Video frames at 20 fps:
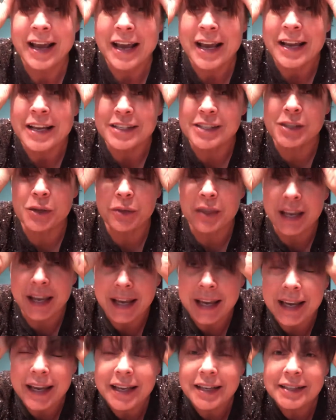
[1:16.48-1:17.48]
So the
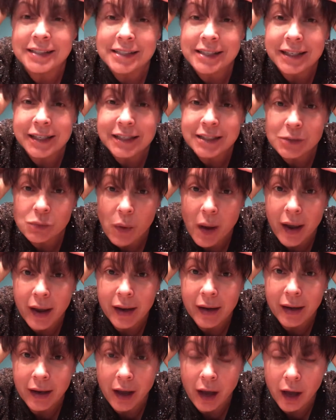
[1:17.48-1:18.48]
easiest way
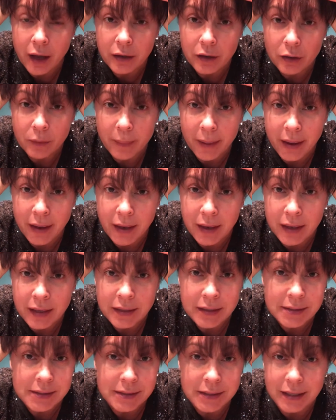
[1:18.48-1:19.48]
to cut your
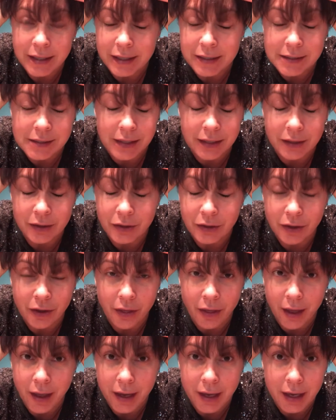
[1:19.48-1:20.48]
bangs is going to look
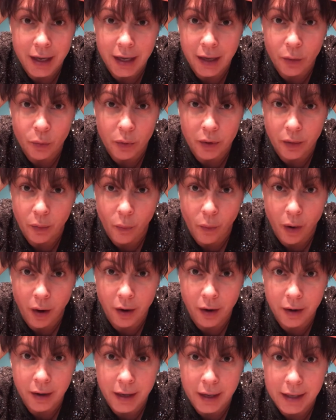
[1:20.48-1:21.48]
like it wouldn't
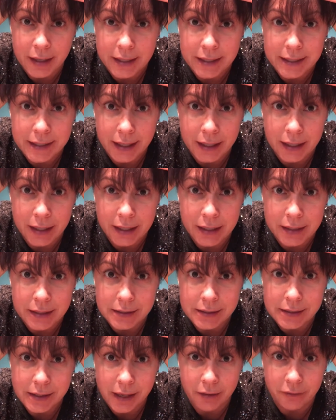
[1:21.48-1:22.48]
work, and it
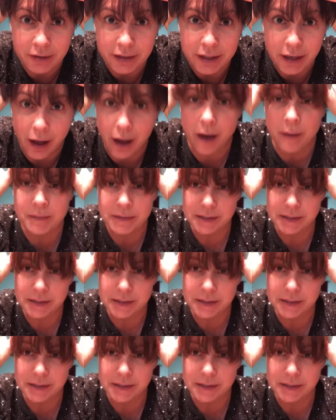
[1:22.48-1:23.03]
does every time.